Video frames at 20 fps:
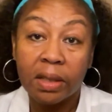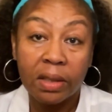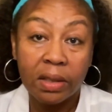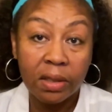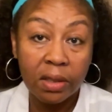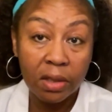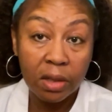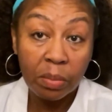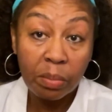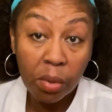
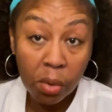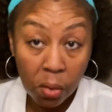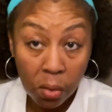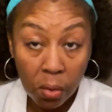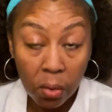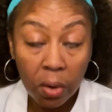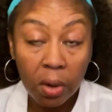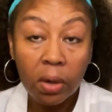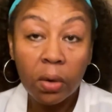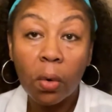to the
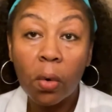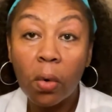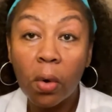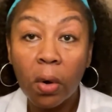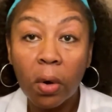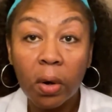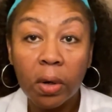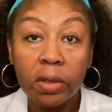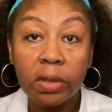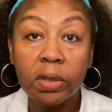board,
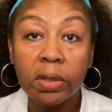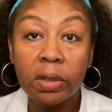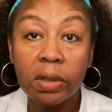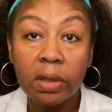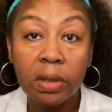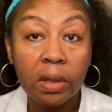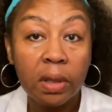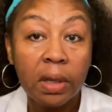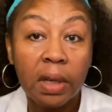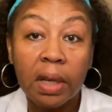or to
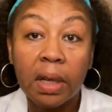the